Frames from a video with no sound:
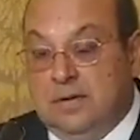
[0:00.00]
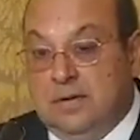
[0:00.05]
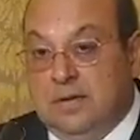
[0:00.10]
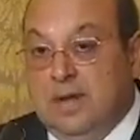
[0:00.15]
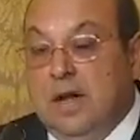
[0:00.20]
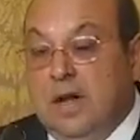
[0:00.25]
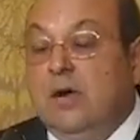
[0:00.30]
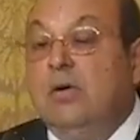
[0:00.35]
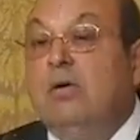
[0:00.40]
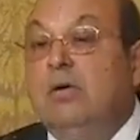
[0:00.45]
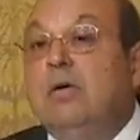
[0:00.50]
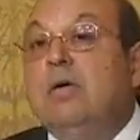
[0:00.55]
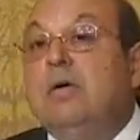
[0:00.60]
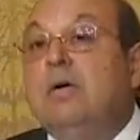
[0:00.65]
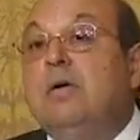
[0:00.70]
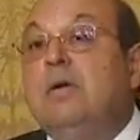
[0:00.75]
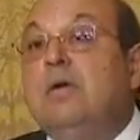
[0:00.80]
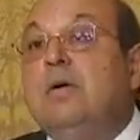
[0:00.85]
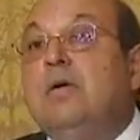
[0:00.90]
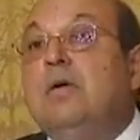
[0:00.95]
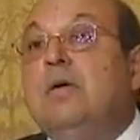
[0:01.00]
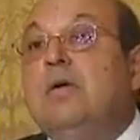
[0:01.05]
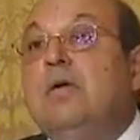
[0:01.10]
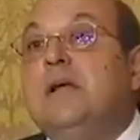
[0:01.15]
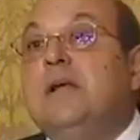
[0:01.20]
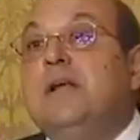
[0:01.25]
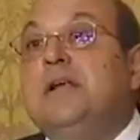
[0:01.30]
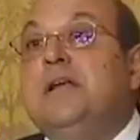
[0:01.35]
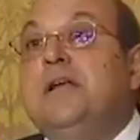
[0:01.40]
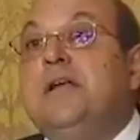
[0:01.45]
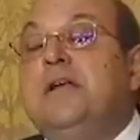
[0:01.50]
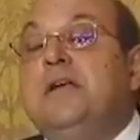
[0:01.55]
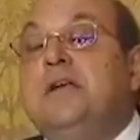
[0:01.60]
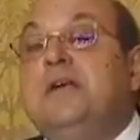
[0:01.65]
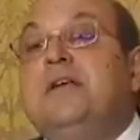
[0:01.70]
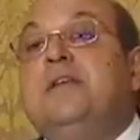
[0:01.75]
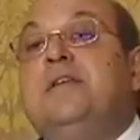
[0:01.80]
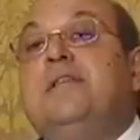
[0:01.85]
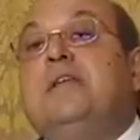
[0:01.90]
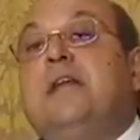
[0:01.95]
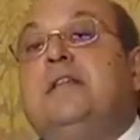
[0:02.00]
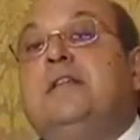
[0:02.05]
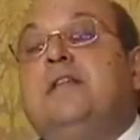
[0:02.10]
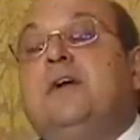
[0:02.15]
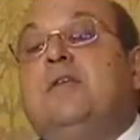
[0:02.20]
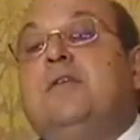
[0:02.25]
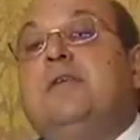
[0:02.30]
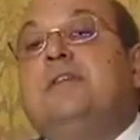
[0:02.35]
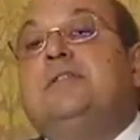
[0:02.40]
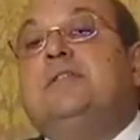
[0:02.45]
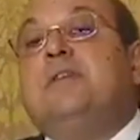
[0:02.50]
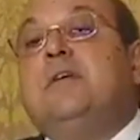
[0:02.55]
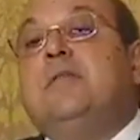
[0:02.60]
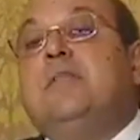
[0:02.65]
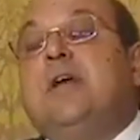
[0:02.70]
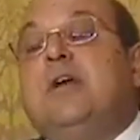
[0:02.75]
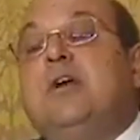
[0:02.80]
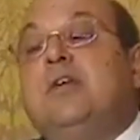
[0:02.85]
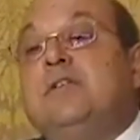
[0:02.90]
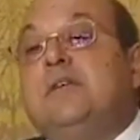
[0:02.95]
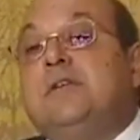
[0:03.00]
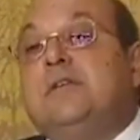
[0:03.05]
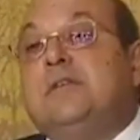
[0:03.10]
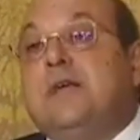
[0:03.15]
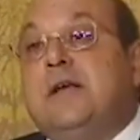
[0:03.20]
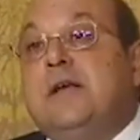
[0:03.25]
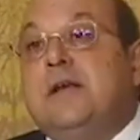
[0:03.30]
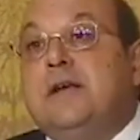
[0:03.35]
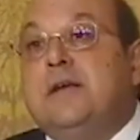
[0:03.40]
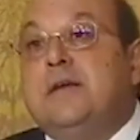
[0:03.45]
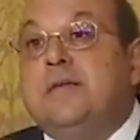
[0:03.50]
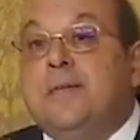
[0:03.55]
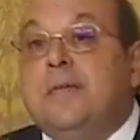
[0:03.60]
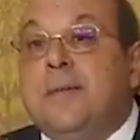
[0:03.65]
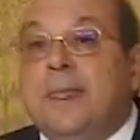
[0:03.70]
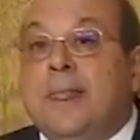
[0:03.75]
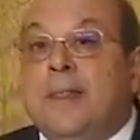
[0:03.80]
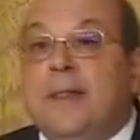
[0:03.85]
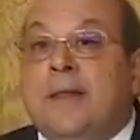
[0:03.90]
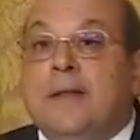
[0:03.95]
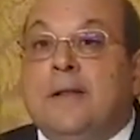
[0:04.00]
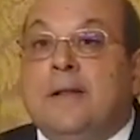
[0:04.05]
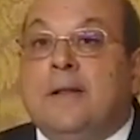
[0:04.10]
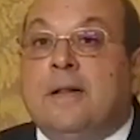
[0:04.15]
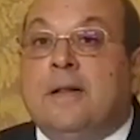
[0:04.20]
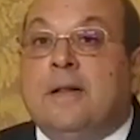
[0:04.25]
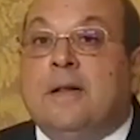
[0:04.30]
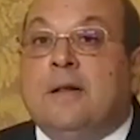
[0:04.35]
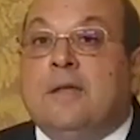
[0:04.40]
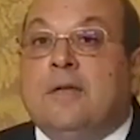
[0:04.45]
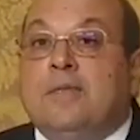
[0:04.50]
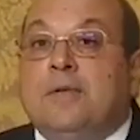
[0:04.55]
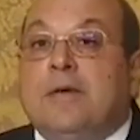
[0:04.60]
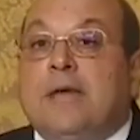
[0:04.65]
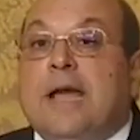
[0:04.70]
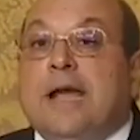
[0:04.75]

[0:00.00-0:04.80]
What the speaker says: Now, it didn't decide the question because it said, we